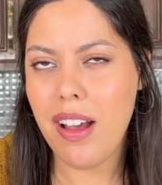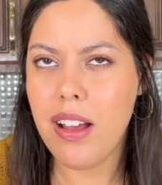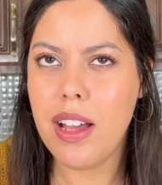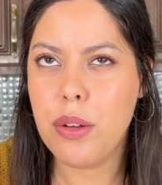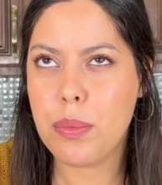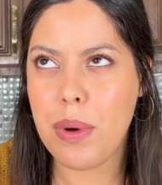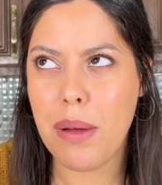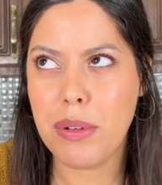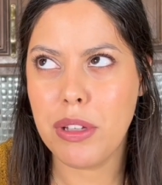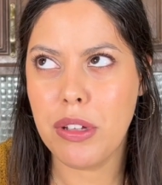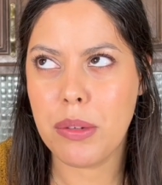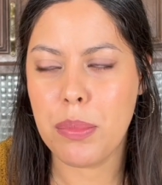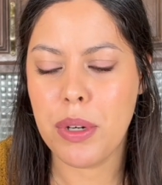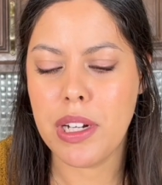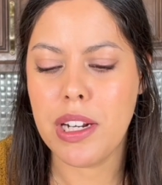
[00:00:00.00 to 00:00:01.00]
It would probably
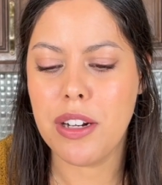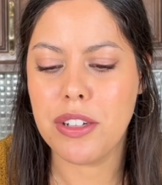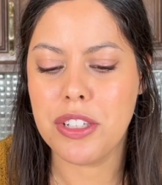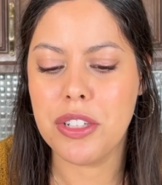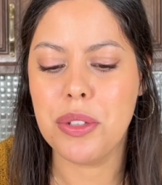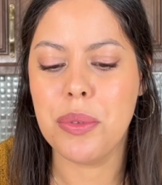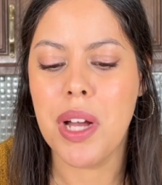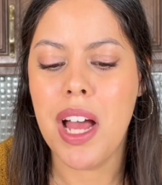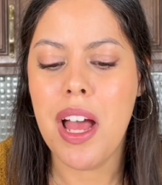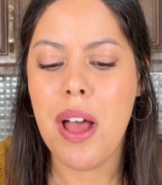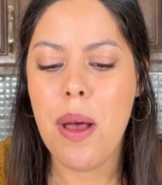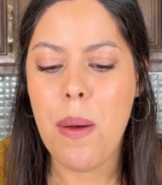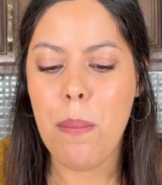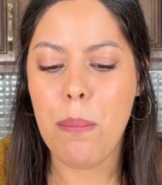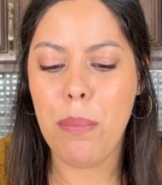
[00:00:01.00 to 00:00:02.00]
look prettier too,
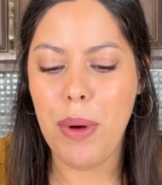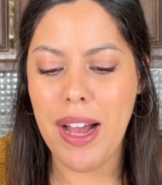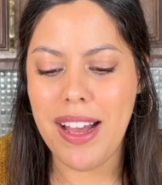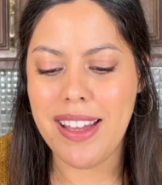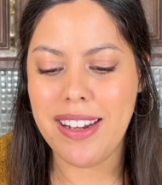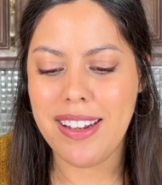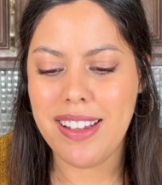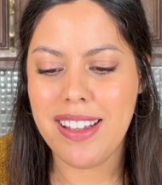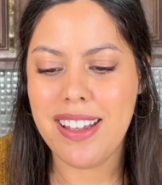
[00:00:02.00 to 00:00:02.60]
but